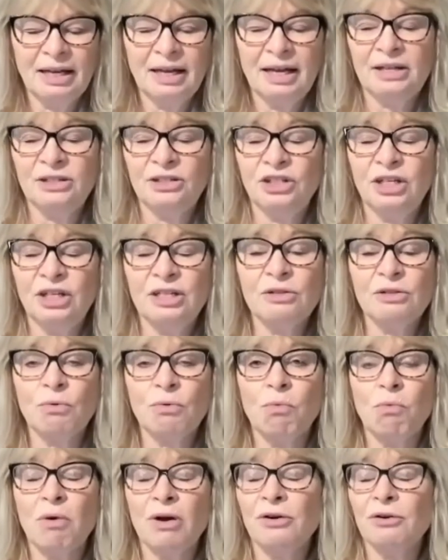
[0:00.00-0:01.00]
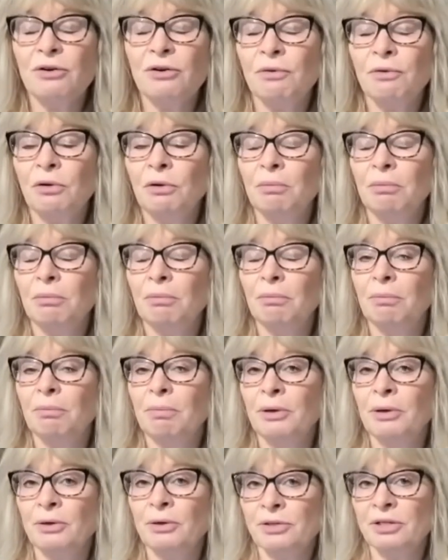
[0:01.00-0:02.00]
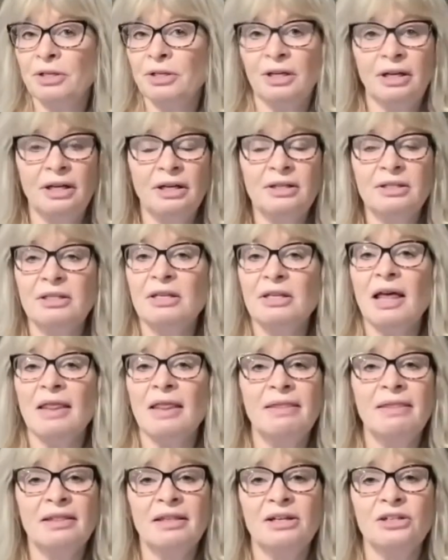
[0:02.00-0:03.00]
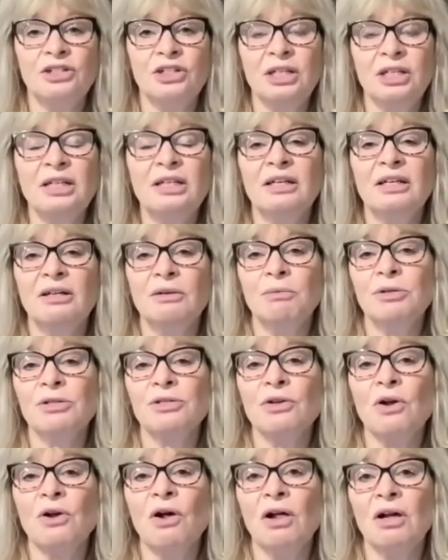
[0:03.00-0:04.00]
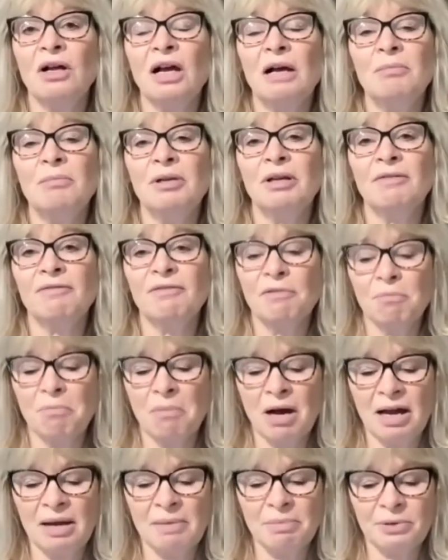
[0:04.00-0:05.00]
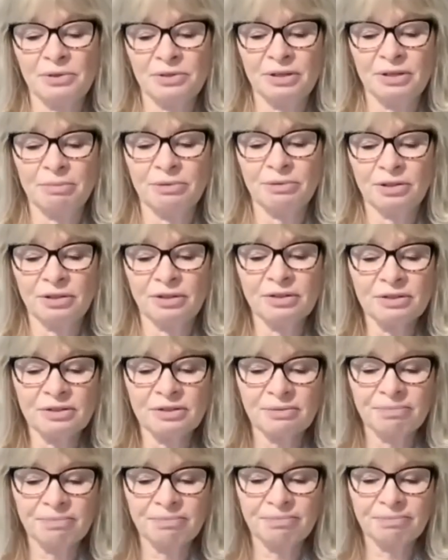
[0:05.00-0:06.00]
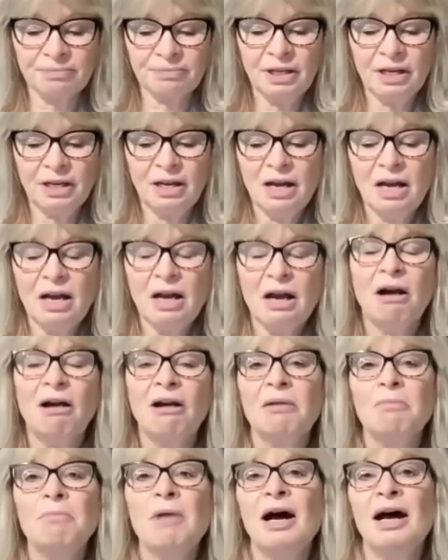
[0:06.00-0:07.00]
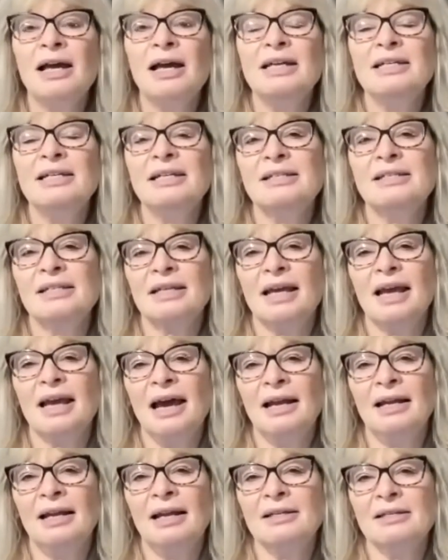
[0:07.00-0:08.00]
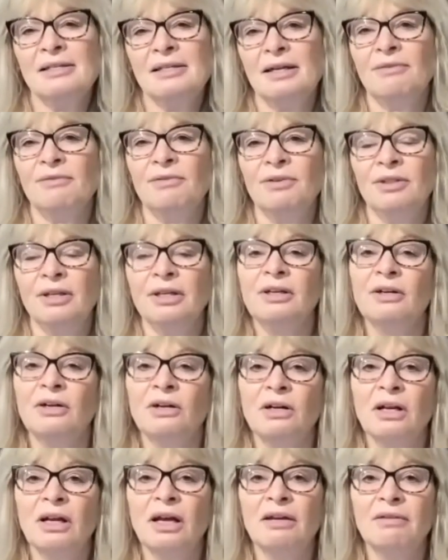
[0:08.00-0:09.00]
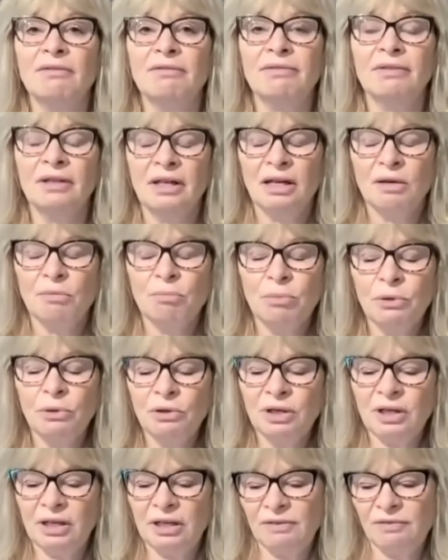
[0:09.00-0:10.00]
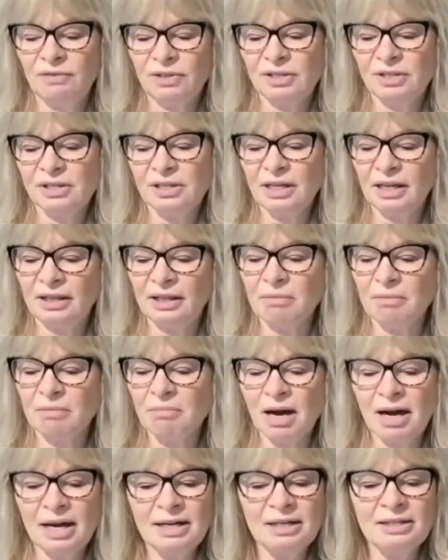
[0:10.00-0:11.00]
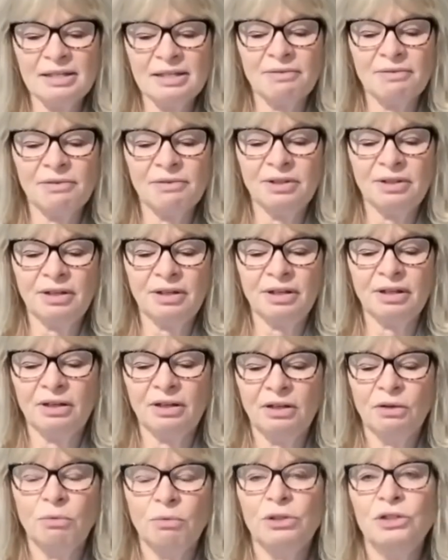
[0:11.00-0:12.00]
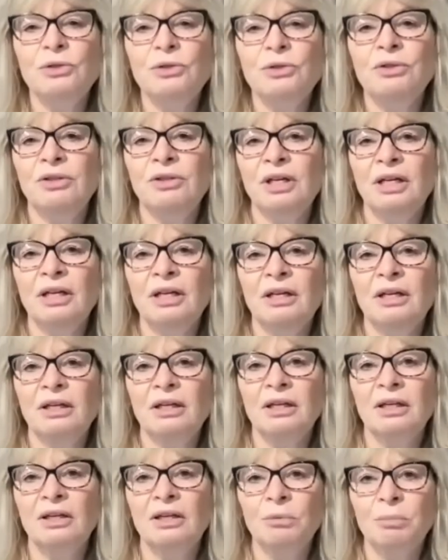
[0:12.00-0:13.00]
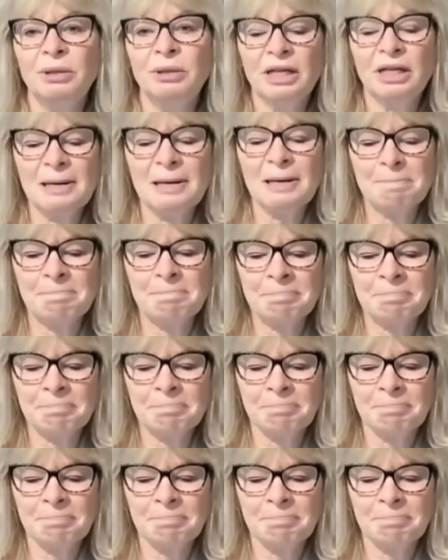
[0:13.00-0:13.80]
And she's a wonderful person. It's nothing that she did, it was all coming from my perceptions. Our mind is the catalyst to everything in our life. Buddha even said, The mind is everything. What you think, you become.